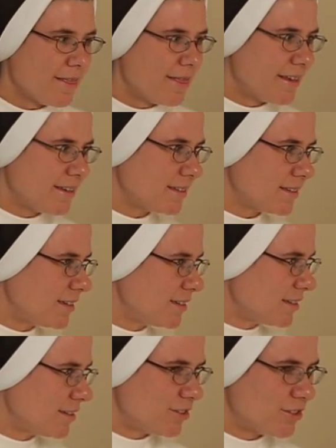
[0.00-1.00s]
This
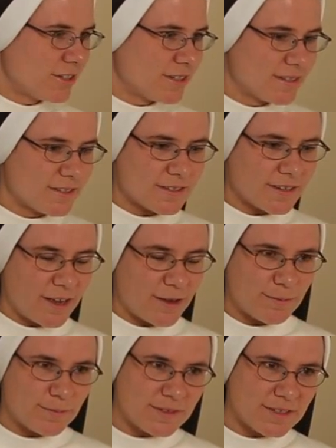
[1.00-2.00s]
isn't just
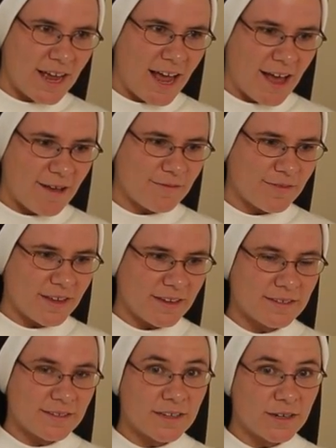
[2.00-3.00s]
to have
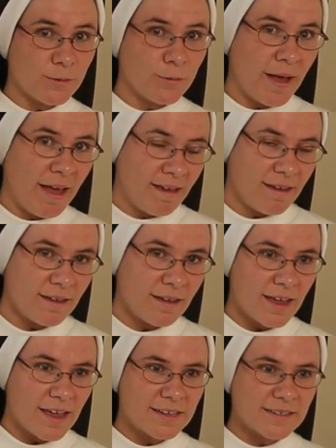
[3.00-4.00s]
things their way.
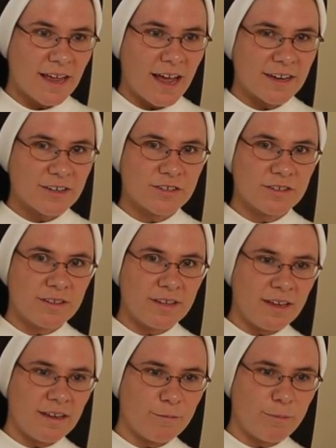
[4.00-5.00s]
It's
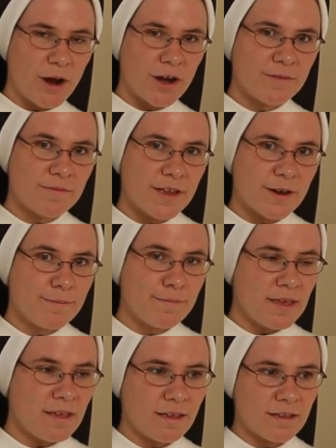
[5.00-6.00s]
actually part of their
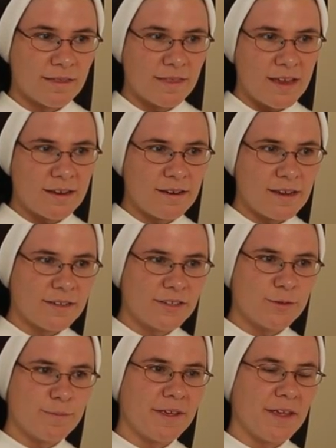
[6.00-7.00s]
being. They need
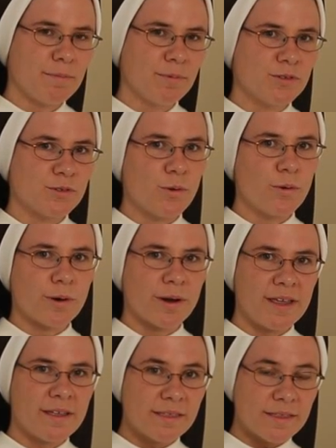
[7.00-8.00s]
to be able to
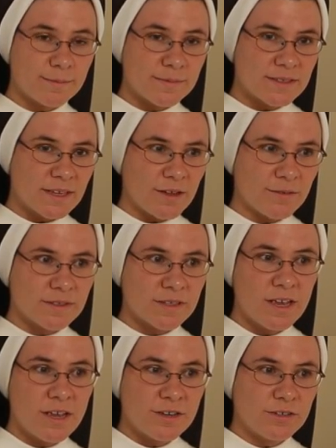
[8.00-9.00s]
orient themselves
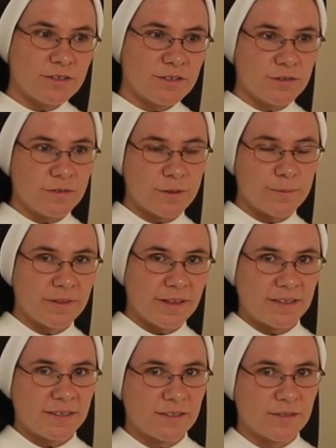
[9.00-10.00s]
to the
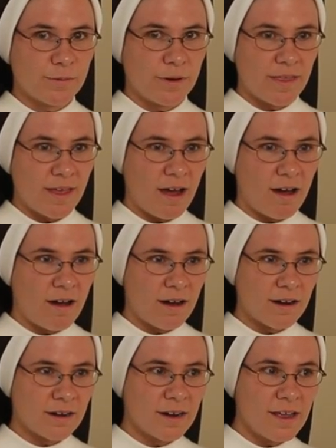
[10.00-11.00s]
places where they
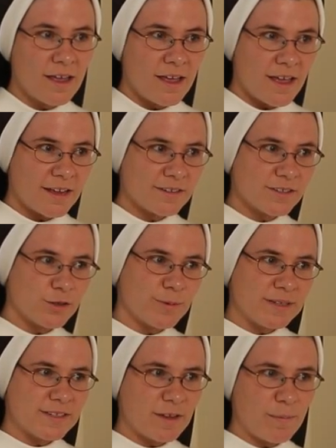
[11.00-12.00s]
are. And so
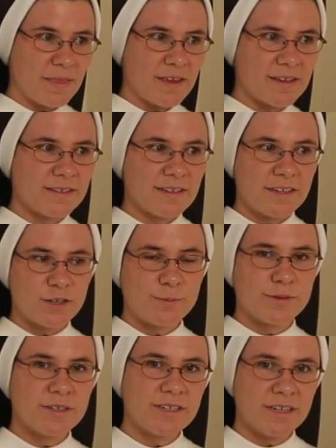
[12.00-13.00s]
when something is in a
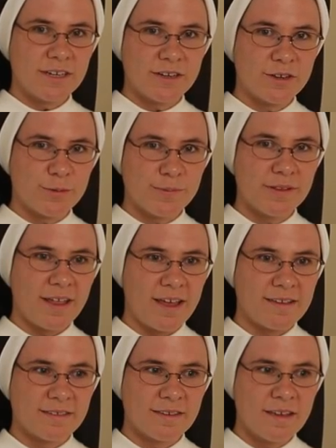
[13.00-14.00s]
particular
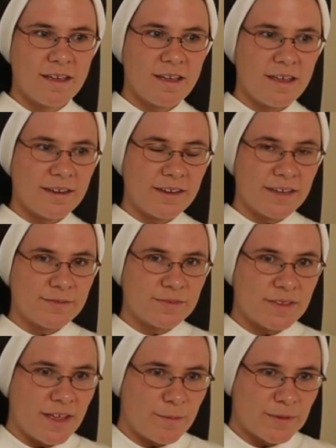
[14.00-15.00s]
place, it gives
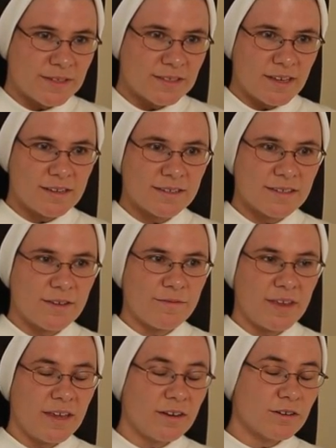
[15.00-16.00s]
them a sense of
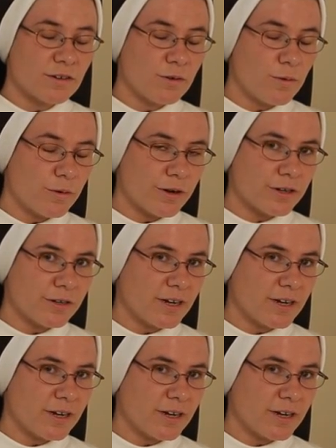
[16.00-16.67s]
inner order.